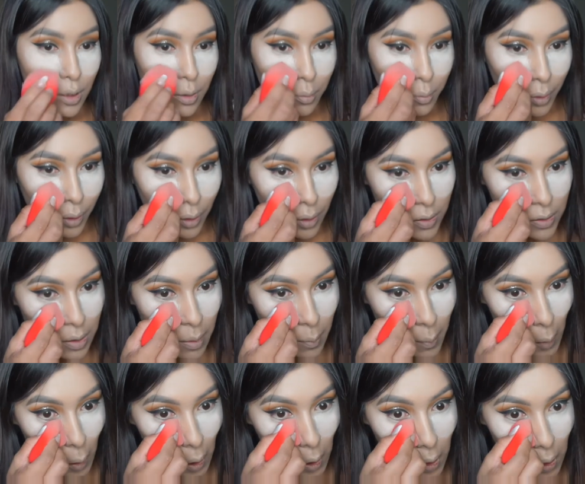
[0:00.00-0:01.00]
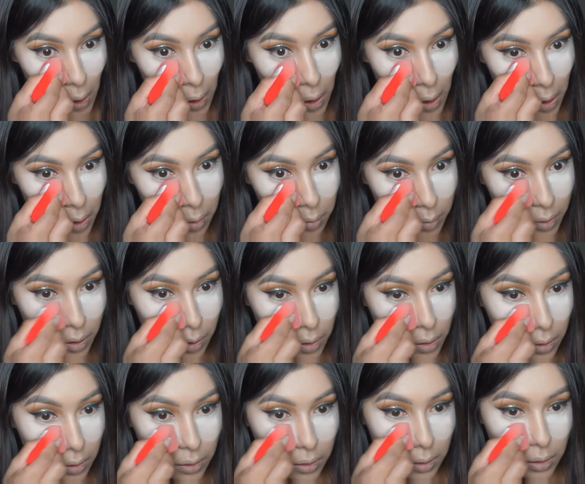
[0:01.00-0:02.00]
gonna bring this a little bit
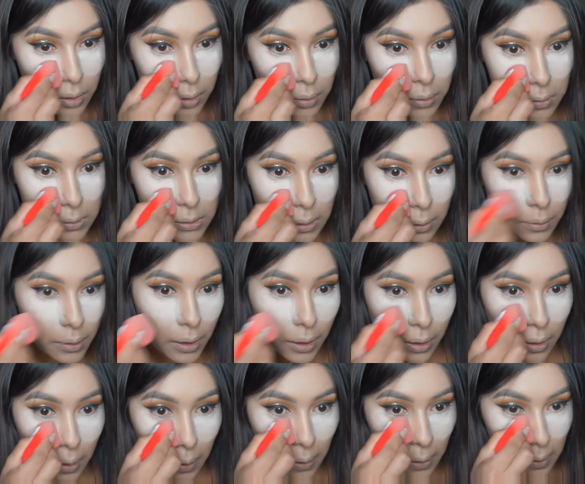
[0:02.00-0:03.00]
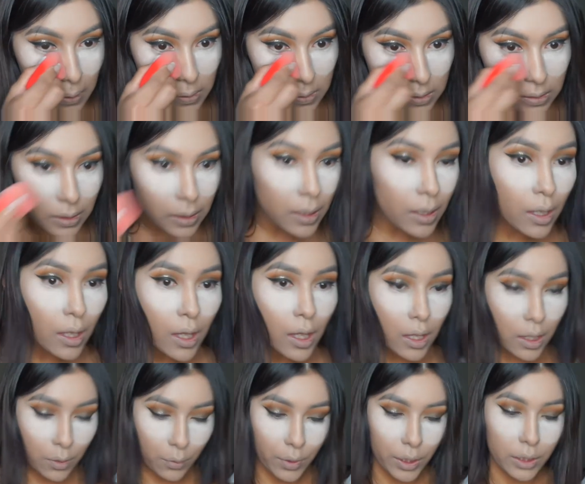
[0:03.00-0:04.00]
on the nose area
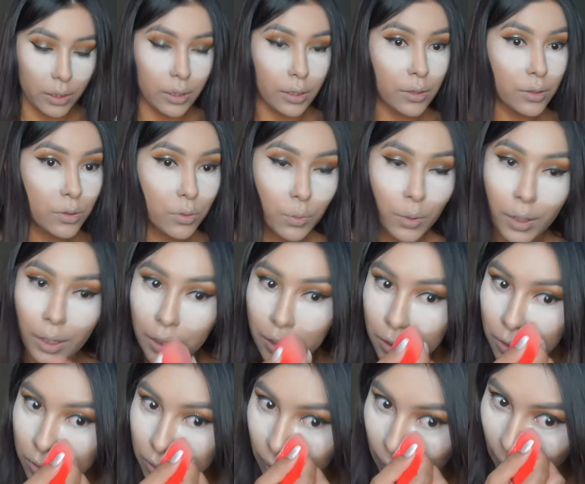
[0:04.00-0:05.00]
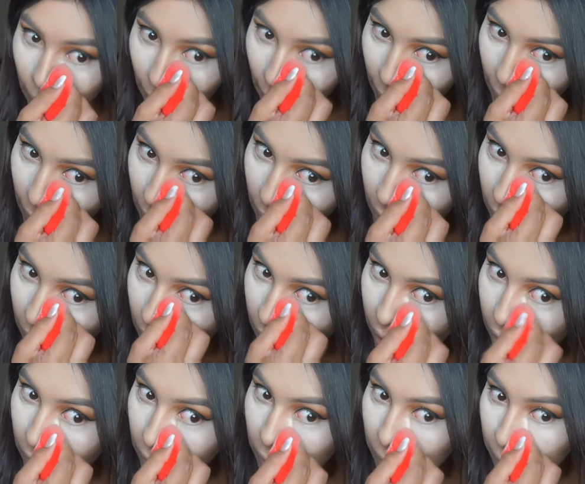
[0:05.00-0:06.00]
because right there is where I
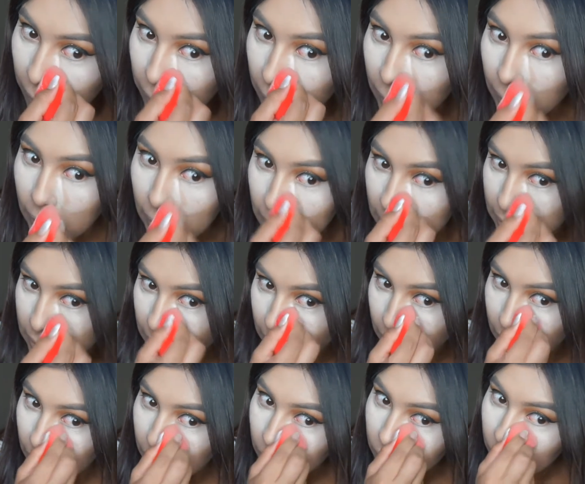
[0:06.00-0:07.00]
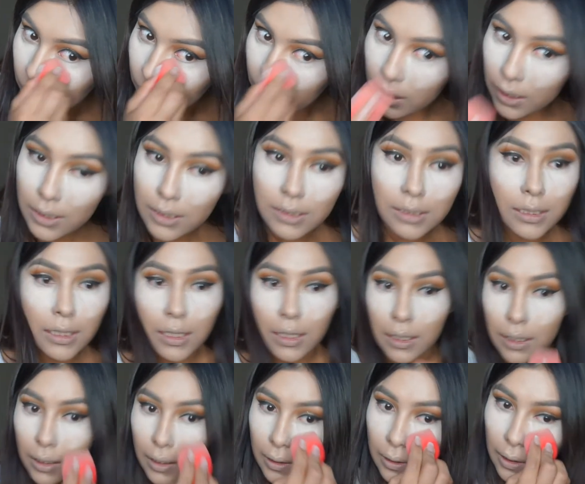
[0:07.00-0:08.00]
usually crease and get
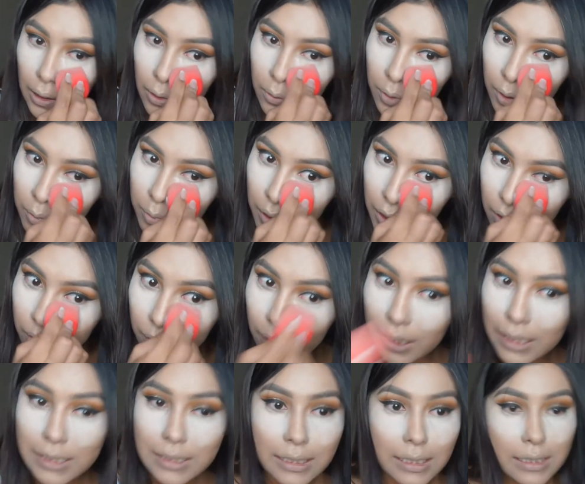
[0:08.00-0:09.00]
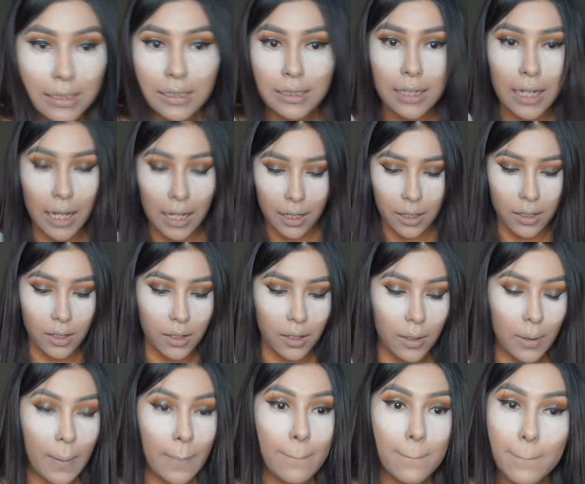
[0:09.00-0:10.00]
crazy and um, crazy today.
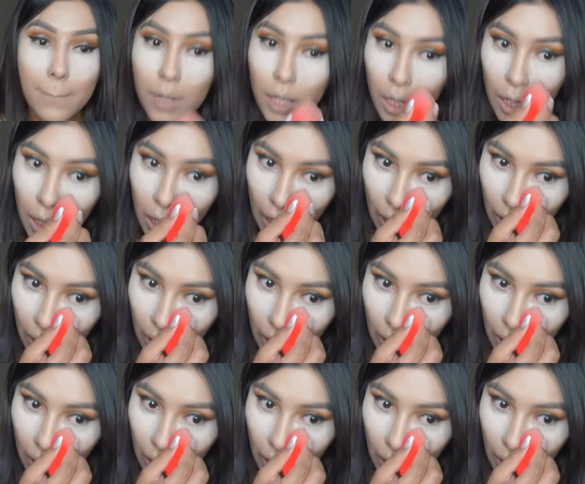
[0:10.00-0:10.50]
So,